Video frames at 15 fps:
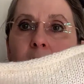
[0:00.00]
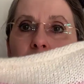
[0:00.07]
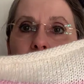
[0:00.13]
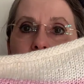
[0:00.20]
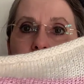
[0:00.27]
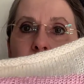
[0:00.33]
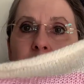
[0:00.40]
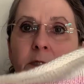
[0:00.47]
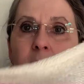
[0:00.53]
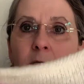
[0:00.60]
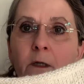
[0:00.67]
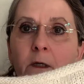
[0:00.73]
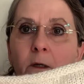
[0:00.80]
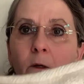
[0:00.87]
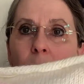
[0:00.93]
is
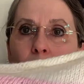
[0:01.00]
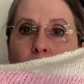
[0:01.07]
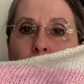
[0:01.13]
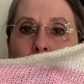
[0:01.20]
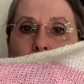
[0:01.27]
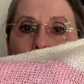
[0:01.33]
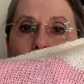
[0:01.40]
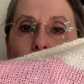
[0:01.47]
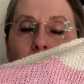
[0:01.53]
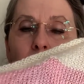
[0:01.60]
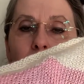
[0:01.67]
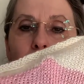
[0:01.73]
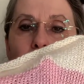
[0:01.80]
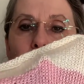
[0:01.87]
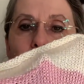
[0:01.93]

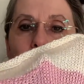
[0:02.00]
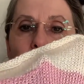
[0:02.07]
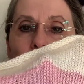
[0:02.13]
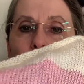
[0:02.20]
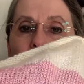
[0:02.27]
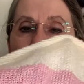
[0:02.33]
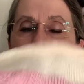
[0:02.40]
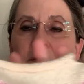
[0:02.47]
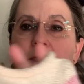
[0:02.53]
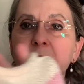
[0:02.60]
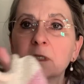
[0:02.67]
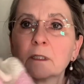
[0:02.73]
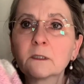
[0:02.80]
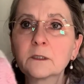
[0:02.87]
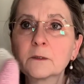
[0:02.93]
mulberry
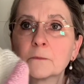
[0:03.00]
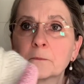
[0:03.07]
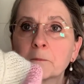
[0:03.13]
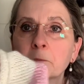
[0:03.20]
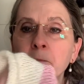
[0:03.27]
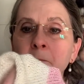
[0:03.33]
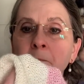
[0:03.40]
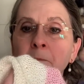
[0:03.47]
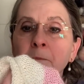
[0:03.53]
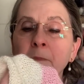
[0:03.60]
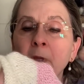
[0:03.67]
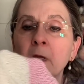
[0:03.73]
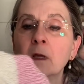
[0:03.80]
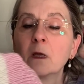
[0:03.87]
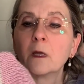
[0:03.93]
silk,
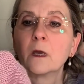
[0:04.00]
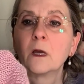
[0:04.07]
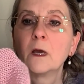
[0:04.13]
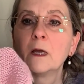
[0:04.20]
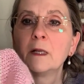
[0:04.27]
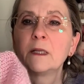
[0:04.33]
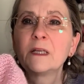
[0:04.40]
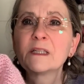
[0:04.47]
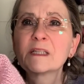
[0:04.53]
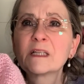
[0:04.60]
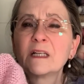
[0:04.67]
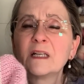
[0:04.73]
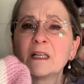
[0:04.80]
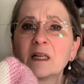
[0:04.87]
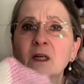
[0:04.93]
and it's a
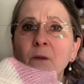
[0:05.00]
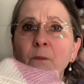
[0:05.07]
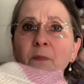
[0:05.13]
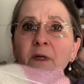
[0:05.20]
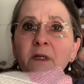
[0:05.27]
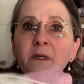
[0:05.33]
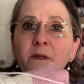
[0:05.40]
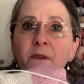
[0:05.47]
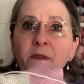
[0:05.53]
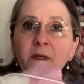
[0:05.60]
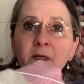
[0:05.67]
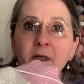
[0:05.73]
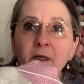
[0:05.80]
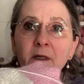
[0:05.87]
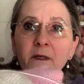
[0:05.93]
little bit
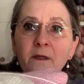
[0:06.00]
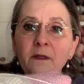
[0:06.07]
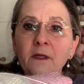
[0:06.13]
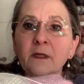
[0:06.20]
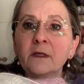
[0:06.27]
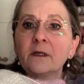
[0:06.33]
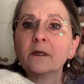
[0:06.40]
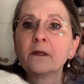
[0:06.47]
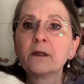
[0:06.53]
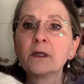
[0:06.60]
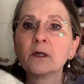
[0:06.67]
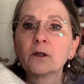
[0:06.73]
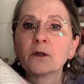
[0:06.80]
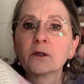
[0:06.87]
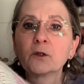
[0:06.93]
thinner than the
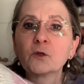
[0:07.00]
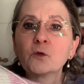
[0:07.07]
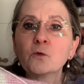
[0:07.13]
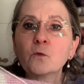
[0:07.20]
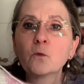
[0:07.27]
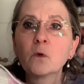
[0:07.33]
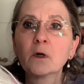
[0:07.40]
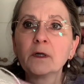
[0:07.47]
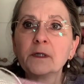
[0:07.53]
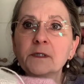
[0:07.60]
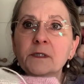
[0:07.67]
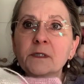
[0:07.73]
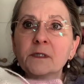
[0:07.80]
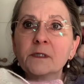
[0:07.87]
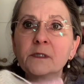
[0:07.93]
other two
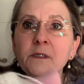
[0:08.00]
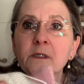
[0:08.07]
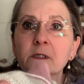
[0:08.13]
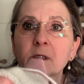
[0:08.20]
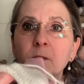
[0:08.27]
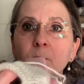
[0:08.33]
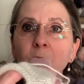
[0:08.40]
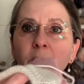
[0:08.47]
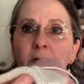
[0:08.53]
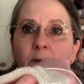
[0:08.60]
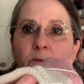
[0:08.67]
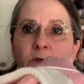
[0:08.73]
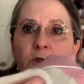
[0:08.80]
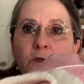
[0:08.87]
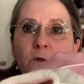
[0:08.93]
qualities, but I'm
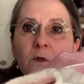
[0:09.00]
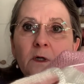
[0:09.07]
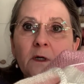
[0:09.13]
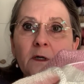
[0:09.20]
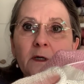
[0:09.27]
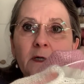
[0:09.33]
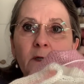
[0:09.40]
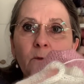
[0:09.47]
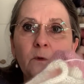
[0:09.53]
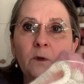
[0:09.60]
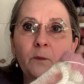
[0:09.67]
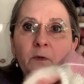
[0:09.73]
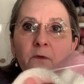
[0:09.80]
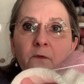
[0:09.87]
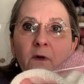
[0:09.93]
sure it will
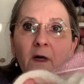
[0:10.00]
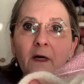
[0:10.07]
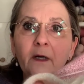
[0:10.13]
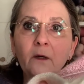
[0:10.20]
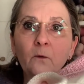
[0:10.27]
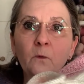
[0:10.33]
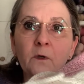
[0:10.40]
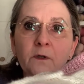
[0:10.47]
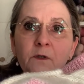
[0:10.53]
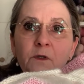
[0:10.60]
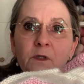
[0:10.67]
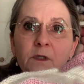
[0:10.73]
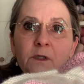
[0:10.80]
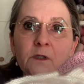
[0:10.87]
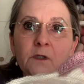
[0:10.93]
be fine once
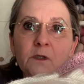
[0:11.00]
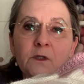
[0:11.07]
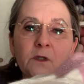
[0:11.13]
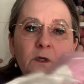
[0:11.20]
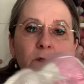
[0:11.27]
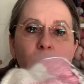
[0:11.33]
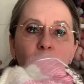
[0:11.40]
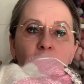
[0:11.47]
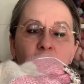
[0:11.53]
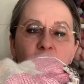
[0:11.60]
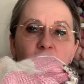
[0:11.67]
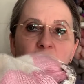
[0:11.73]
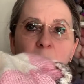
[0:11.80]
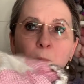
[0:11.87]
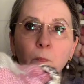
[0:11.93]
it's
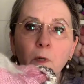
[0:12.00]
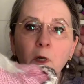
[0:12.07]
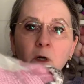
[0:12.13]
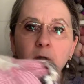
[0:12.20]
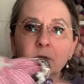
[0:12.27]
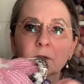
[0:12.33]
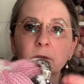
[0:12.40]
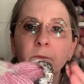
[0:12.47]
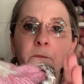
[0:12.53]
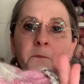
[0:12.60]
washed and blocked.